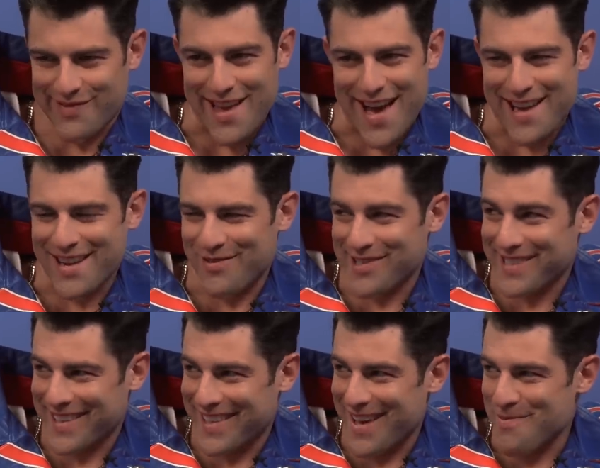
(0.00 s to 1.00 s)
Nah, I never
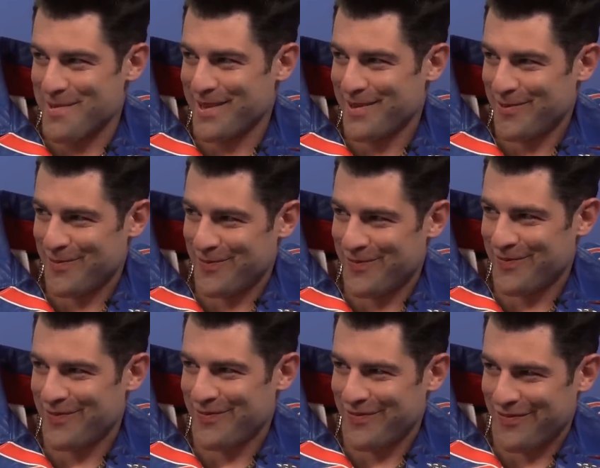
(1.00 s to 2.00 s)
said that, man. Oh,
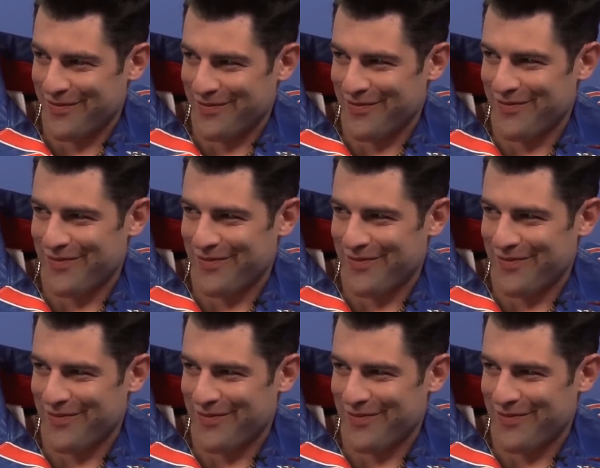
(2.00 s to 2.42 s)
okay. Well, let's just.